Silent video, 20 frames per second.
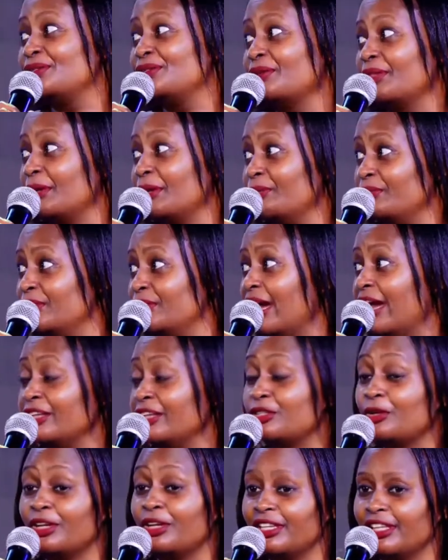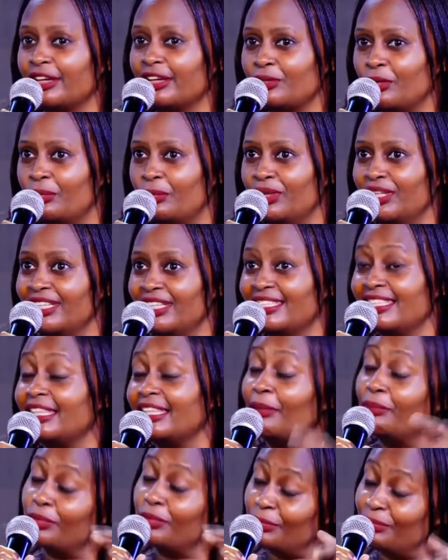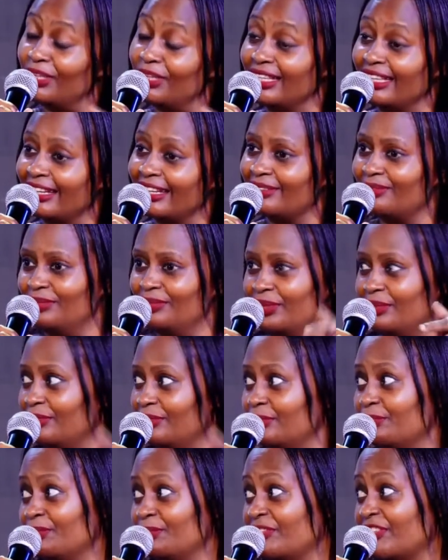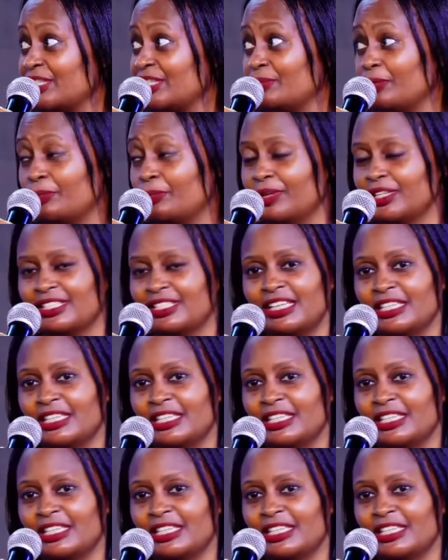So I joined that community. They put me in that Facebook page.